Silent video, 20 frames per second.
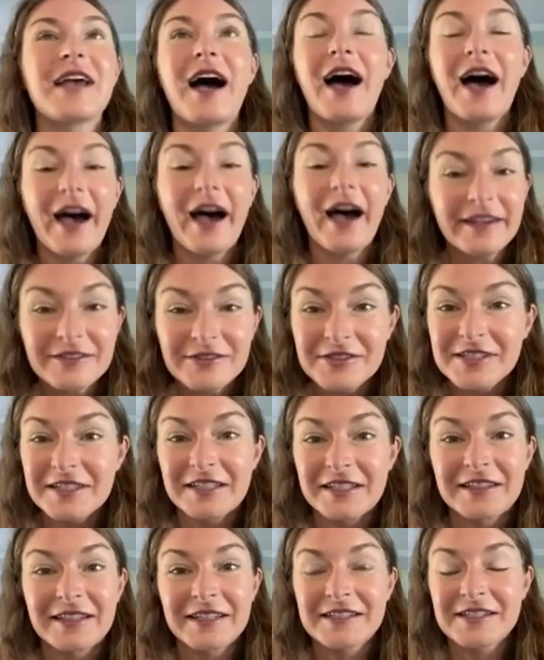I just
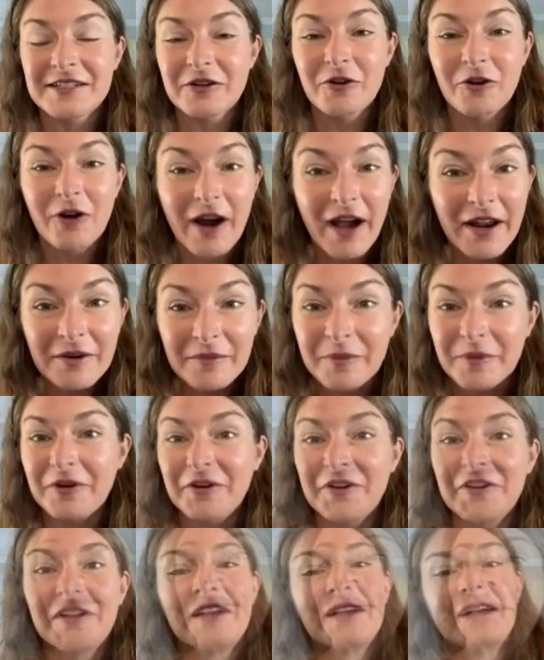think that's
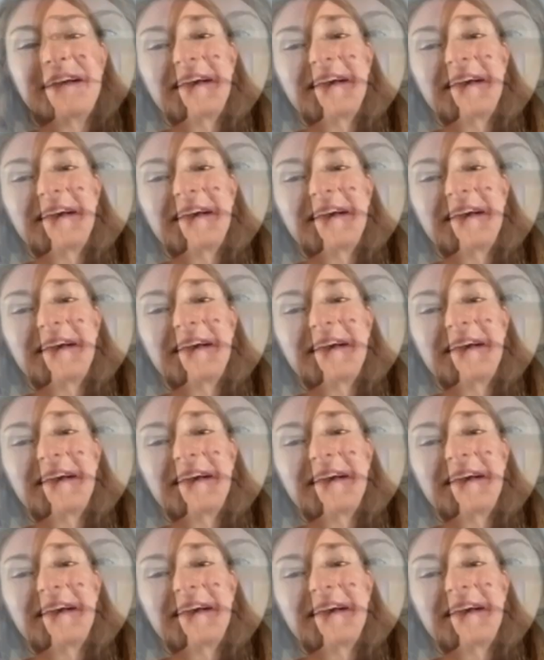incredible.